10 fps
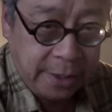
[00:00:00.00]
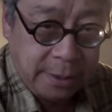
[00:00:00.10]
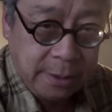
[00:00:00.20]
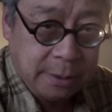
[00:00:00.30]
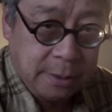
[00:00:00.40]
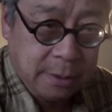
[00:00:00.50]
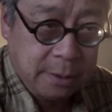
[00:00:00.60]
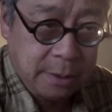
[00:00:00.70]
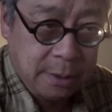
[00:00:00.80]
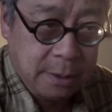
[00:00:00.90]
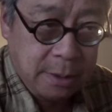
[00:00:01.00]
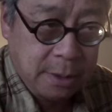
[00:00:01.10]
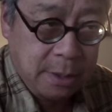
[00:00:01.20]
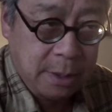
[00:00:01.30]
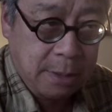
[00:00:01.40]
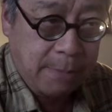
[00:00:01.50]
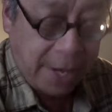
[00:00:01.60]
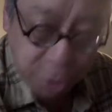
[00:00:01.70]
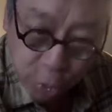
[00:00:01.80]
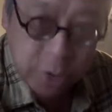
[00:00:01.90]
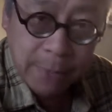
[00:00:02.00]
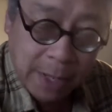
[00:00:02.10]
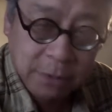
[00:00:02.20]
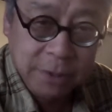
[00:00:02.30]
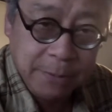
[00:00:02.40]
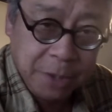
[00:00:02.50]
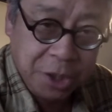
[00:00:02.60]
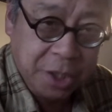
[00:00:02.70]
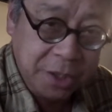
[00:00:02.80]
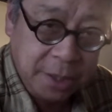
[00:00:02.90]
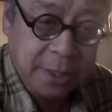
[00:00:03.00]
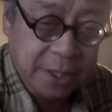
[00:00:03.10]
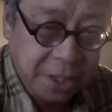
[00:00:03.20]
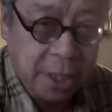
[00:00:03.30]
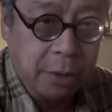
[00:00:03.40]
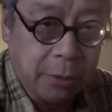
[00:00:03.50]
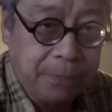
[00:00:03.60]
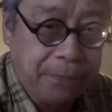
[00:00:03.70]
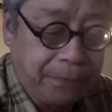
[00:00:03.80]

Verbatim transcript: in minute amounts of magenta and yellow.